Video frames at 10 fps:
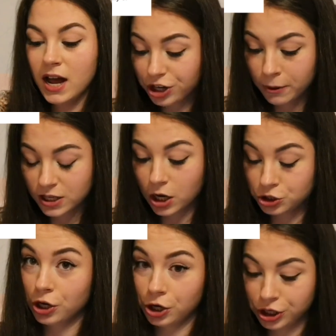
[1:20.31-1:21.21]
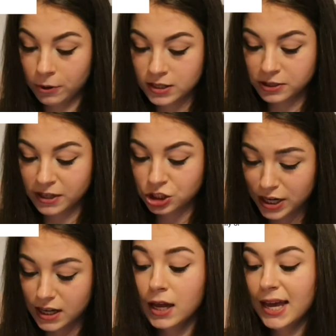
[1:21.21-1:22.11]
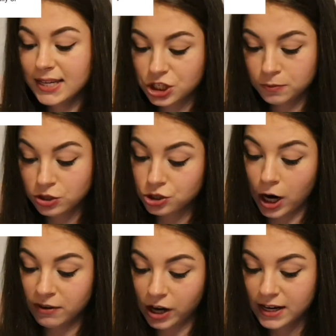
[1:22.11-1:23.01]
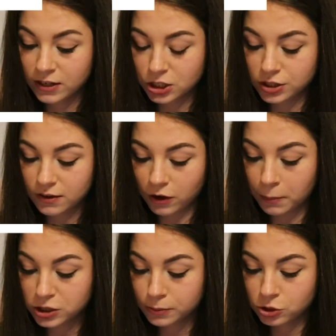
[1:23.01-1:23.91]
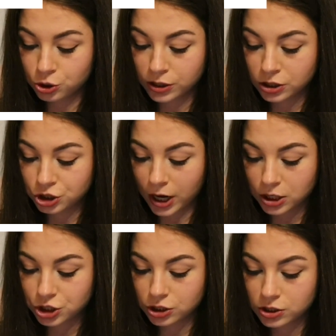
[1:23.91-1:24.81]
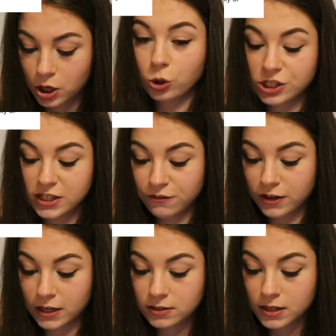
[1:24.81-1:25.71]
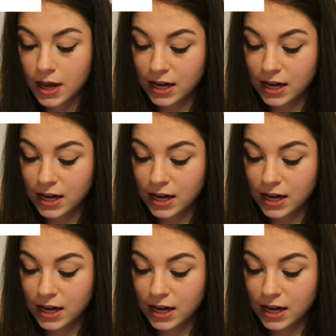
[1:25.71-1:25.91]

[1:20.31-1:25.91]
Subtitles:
Arthrogryposis, also called Arthrogryposis multiplex congenita, is a term used to describe a variety of conditions involving multiple joint contractures or stiffness.